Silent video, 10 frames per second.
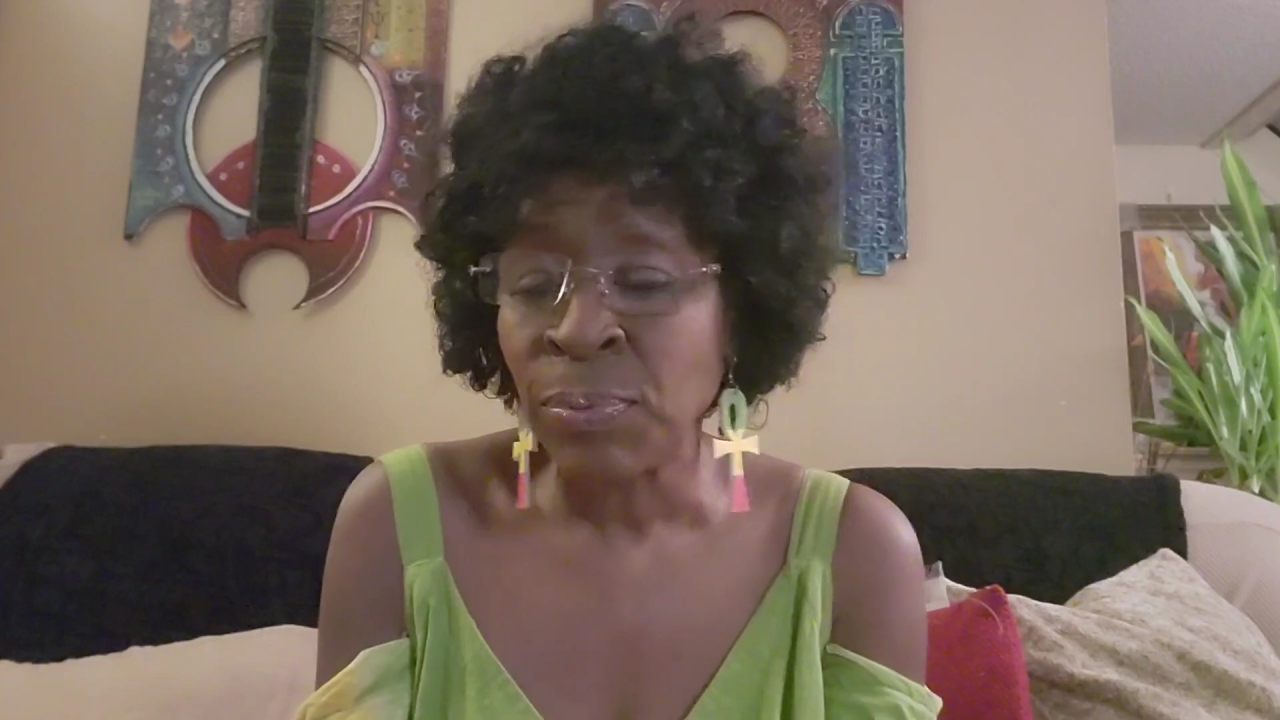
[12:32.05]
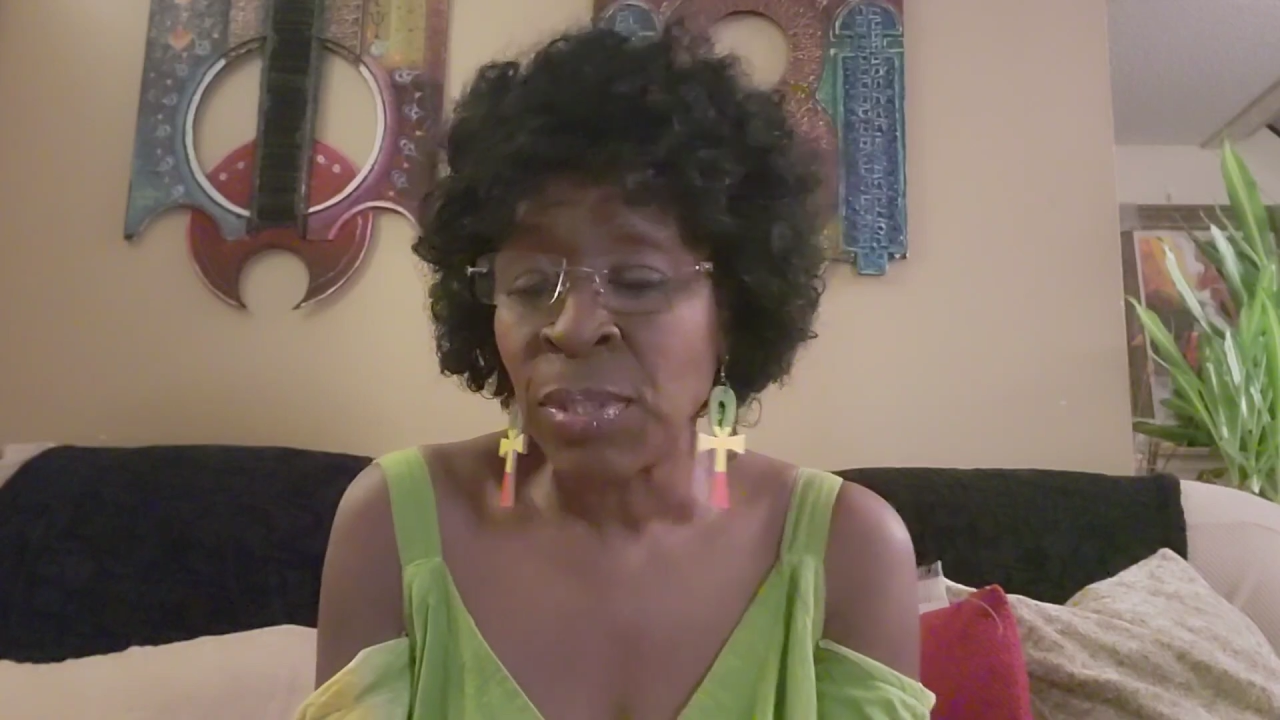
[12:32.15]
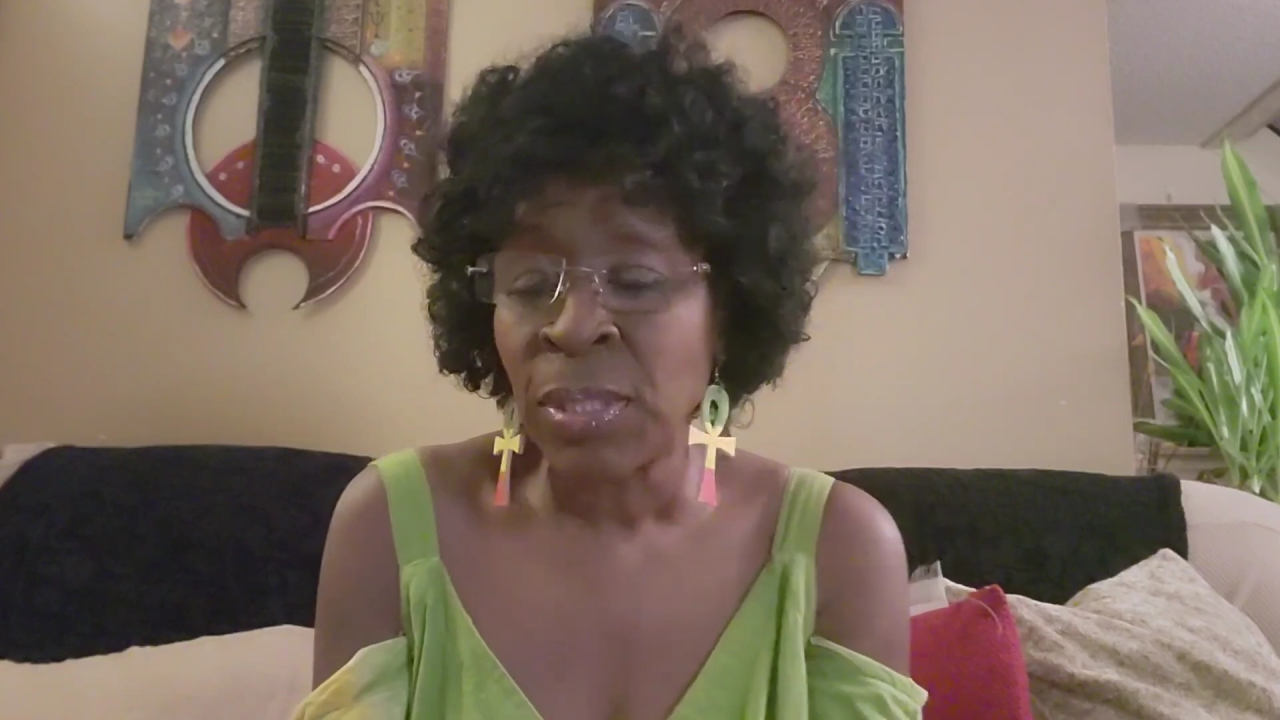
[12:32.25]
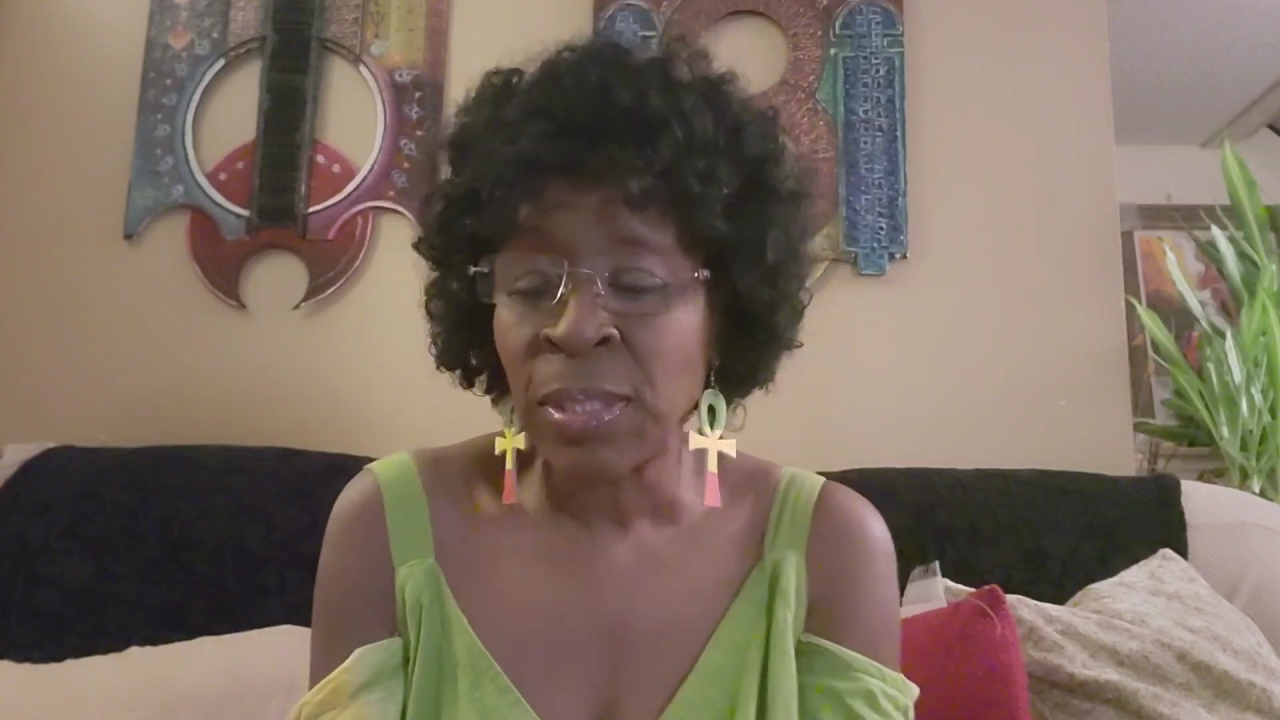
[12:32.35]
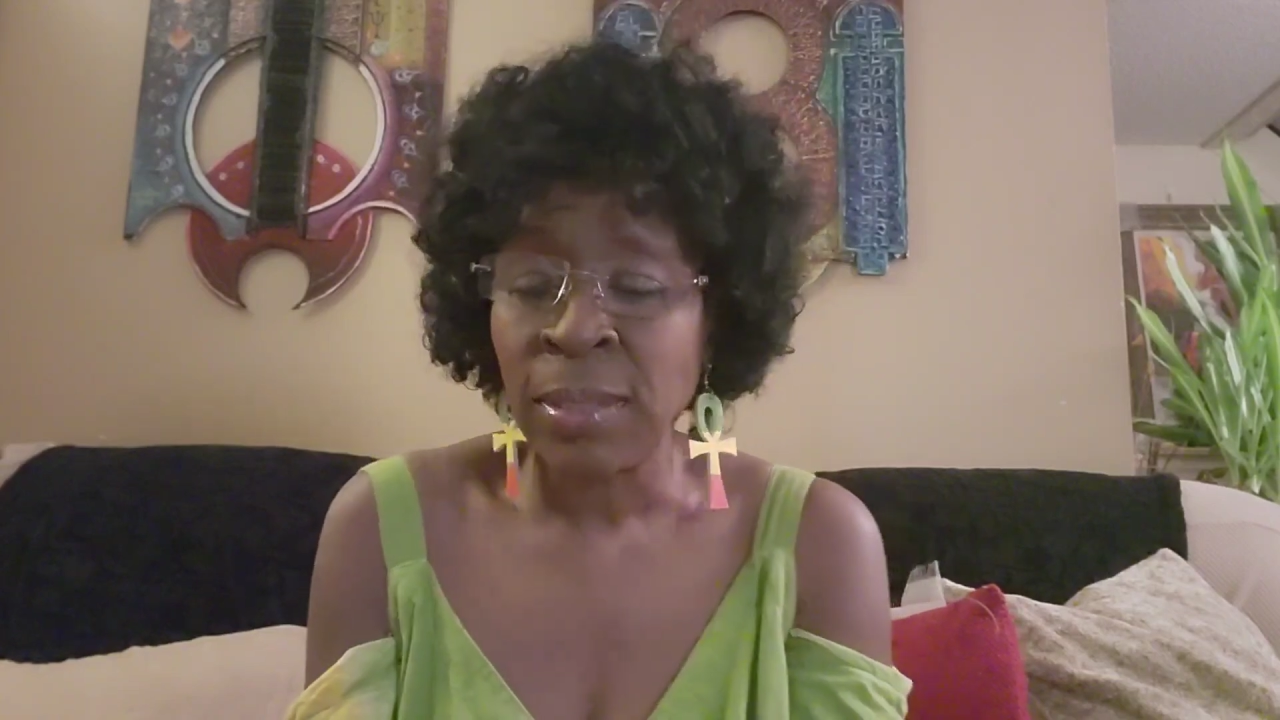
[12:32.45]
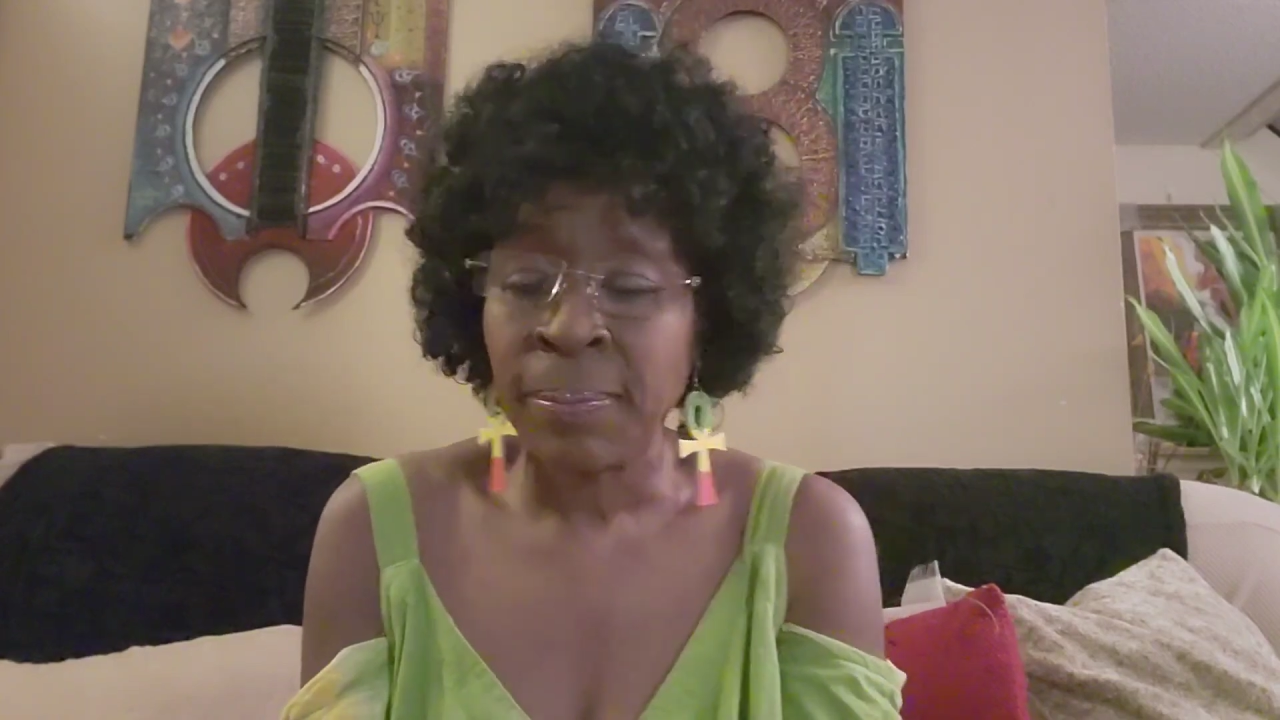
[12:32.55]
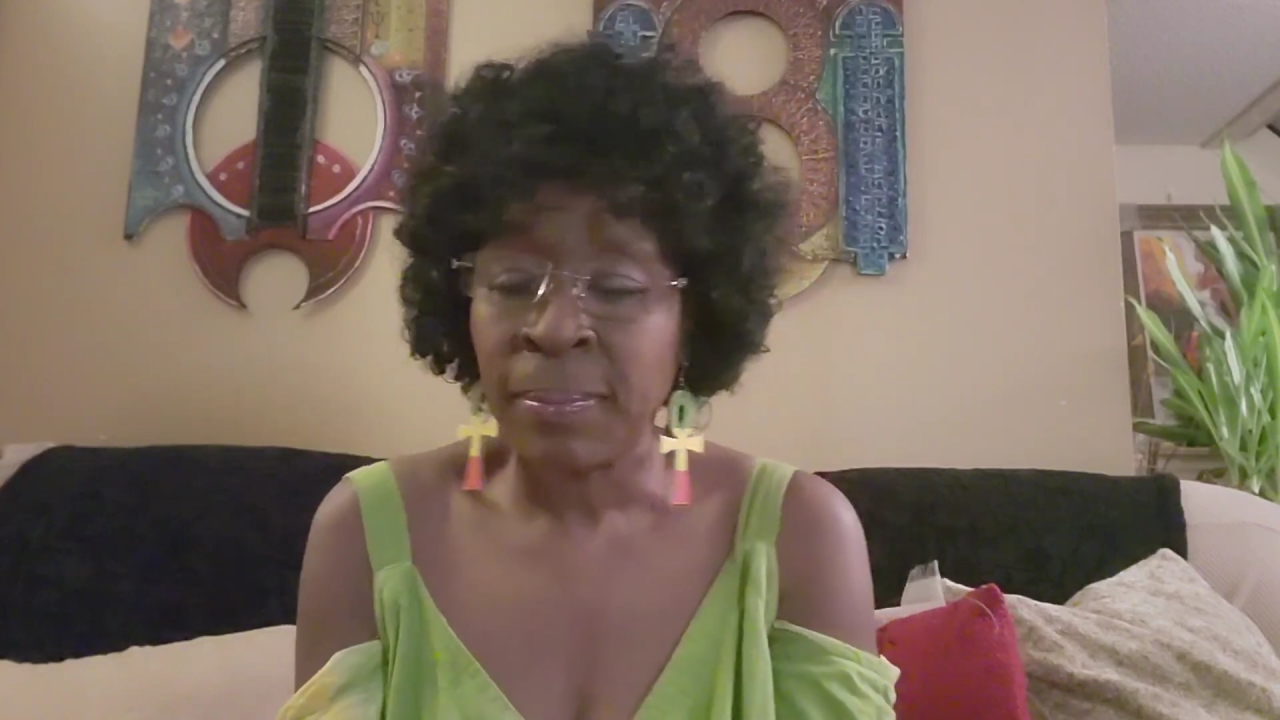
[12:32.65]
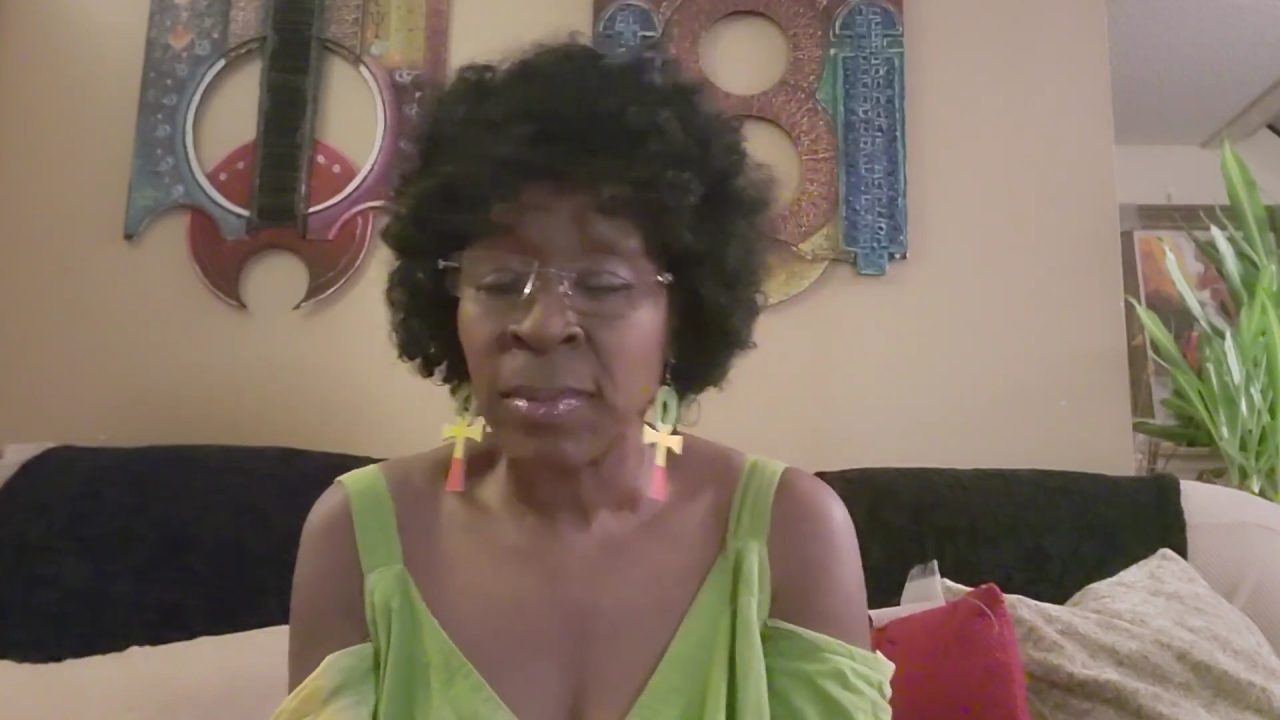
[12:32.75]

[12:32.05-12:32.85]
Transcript: Brothers.